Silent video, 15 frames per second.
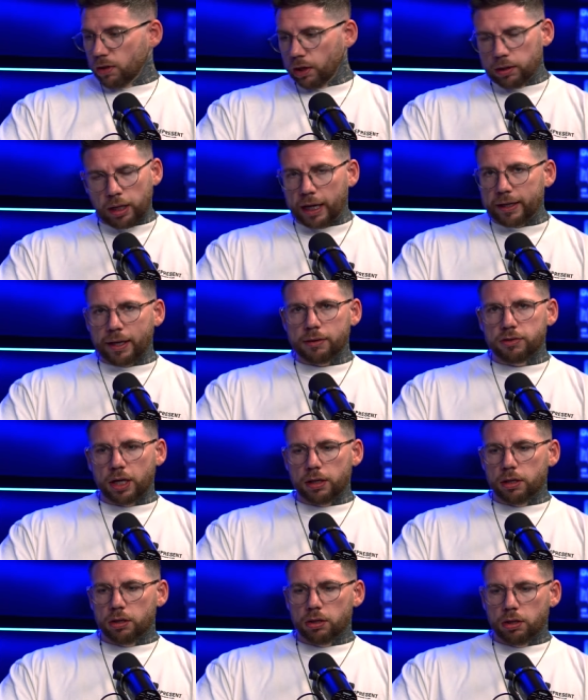like Dan
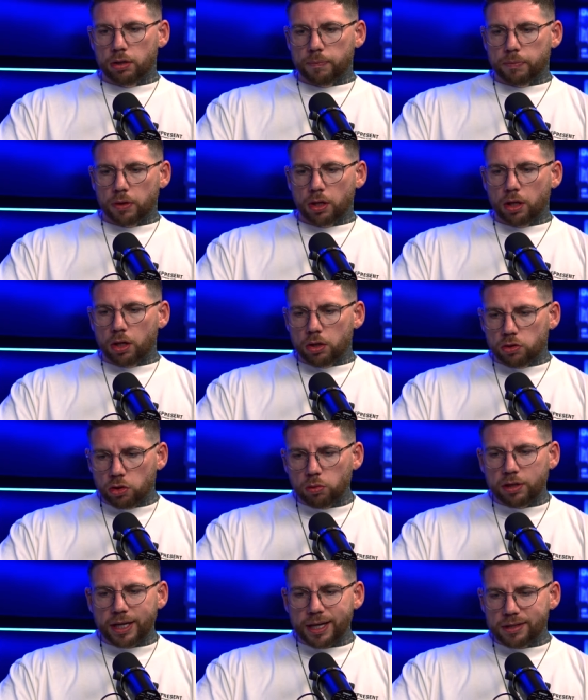said,
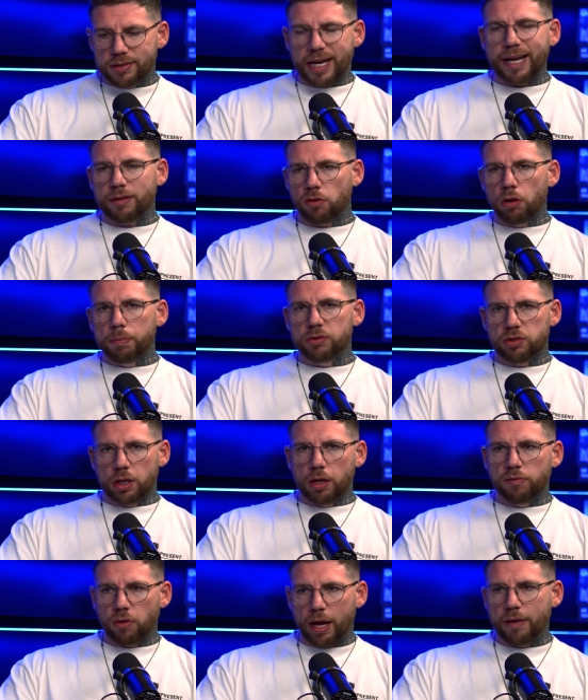do the exact opposite
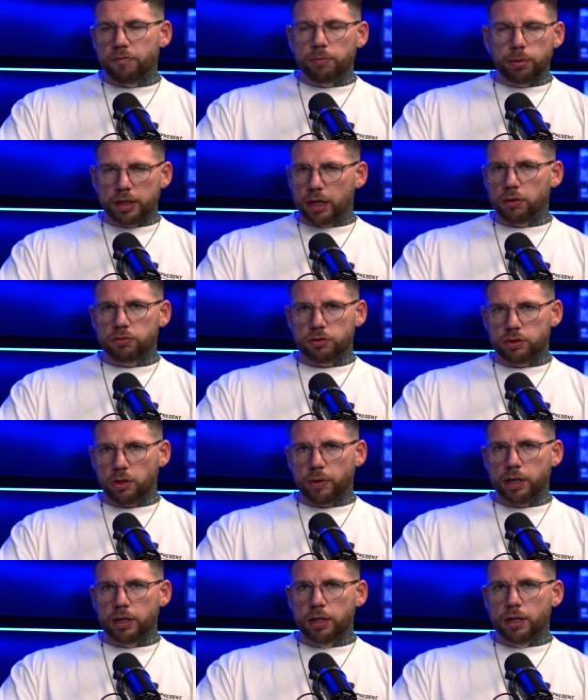of what everybody else is
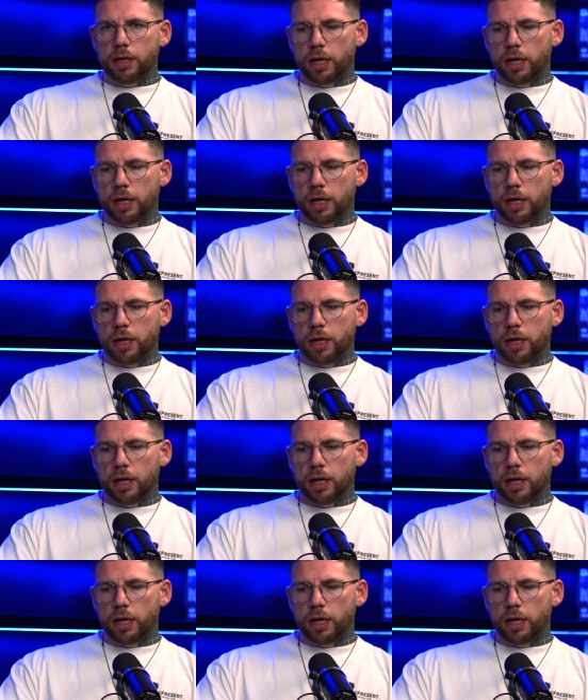doing.